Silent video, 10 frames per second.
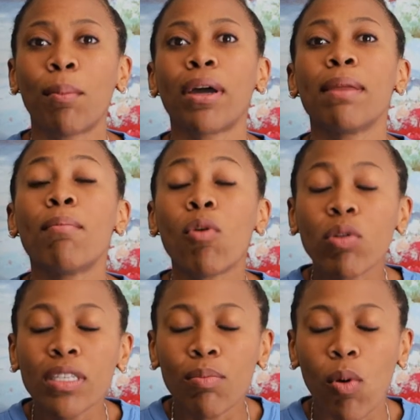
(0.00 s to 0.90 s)
but the
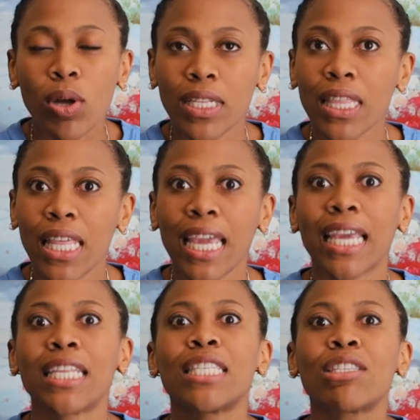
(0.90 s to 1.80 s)
most important thing
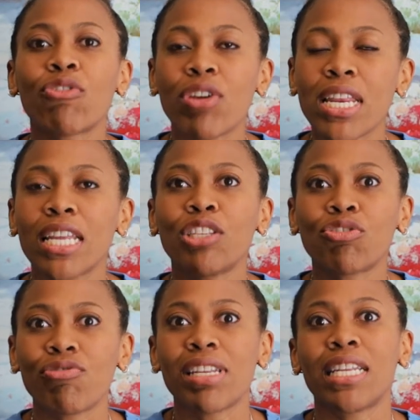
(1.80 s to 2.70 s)
is
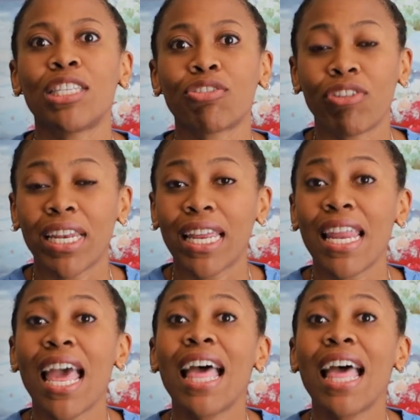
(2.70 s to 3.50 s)
screening.